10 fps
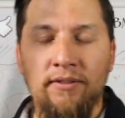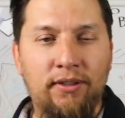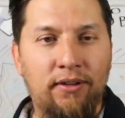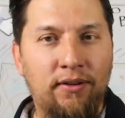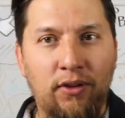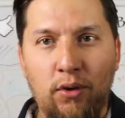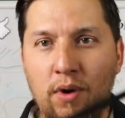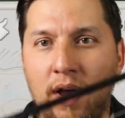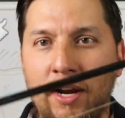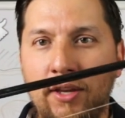So the
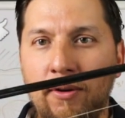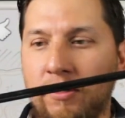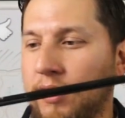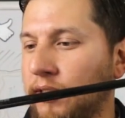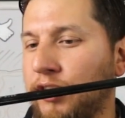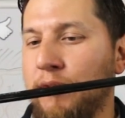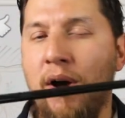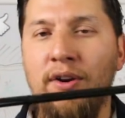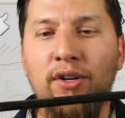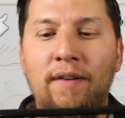rod I use is a
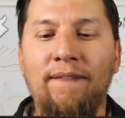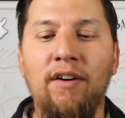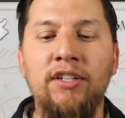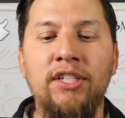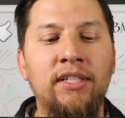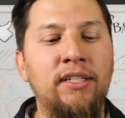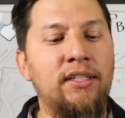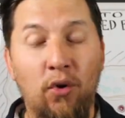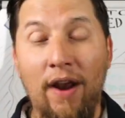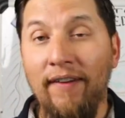Shimano
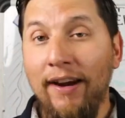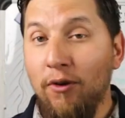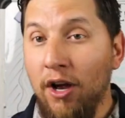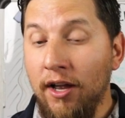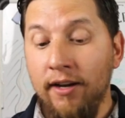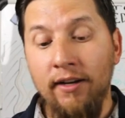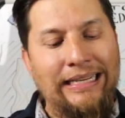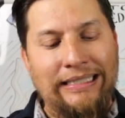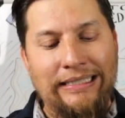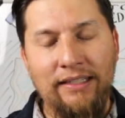Convergence graphite rod,
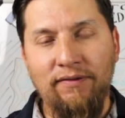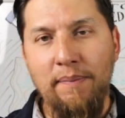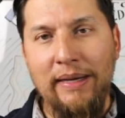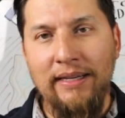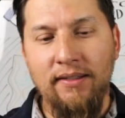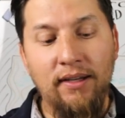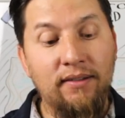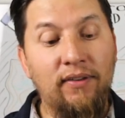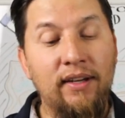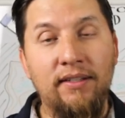six feet by
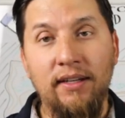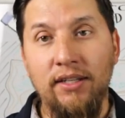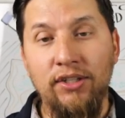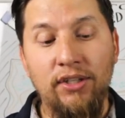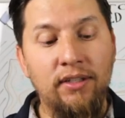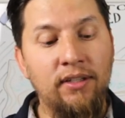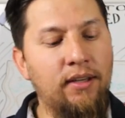six feet and six inches.